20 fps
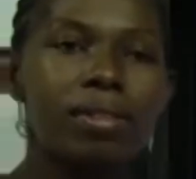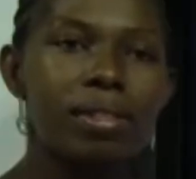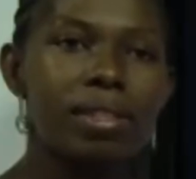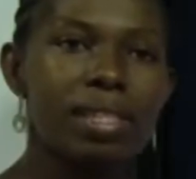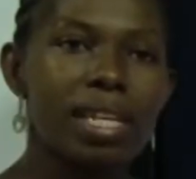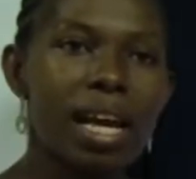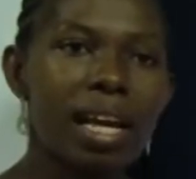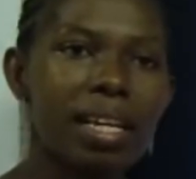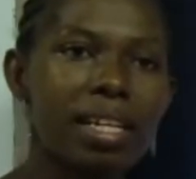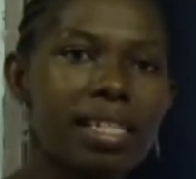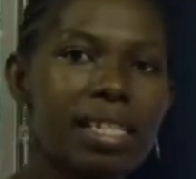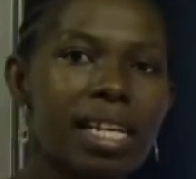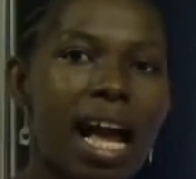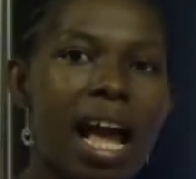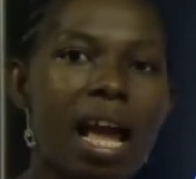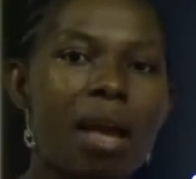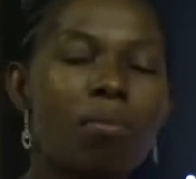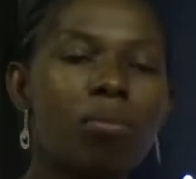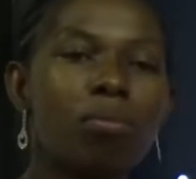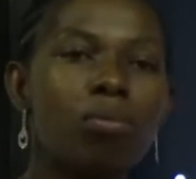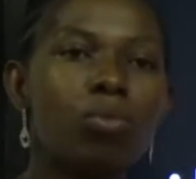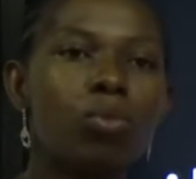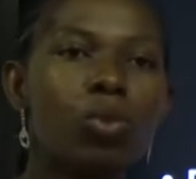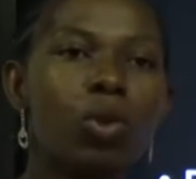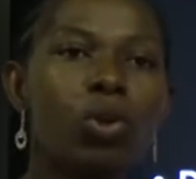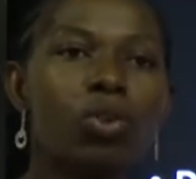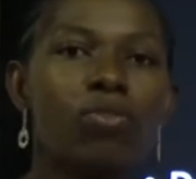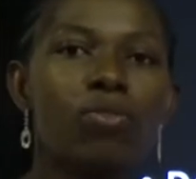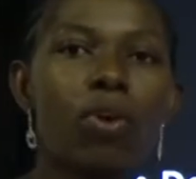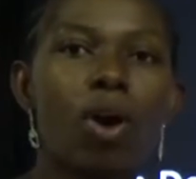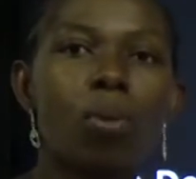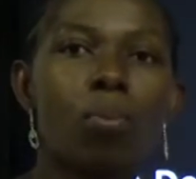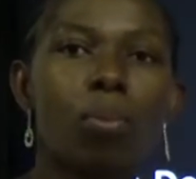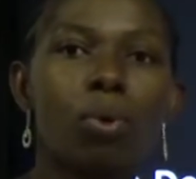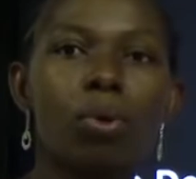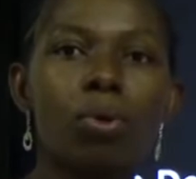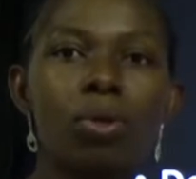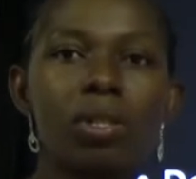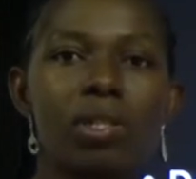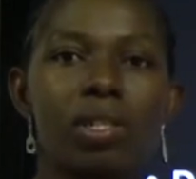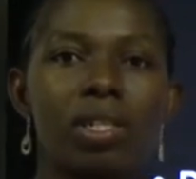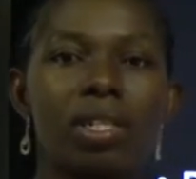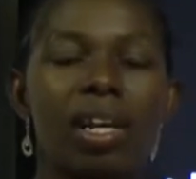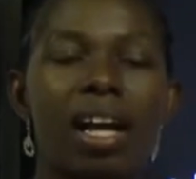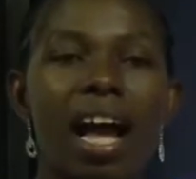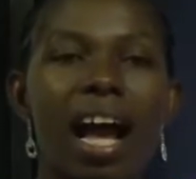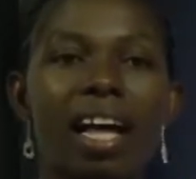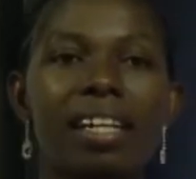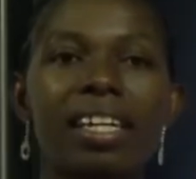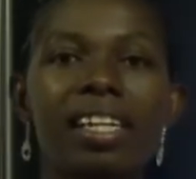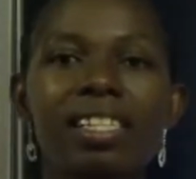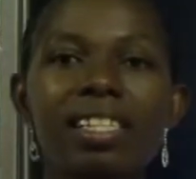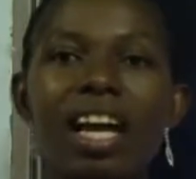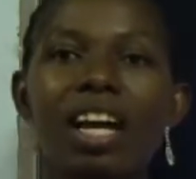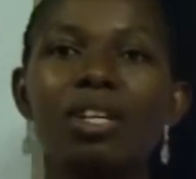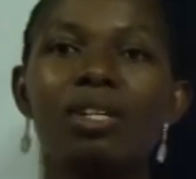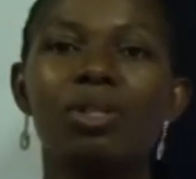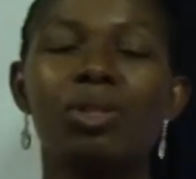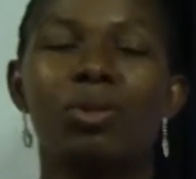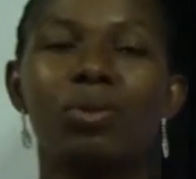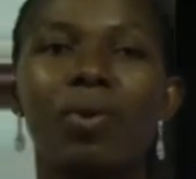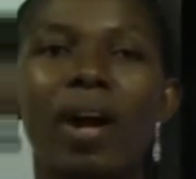Take time, look for books. I didn't say you should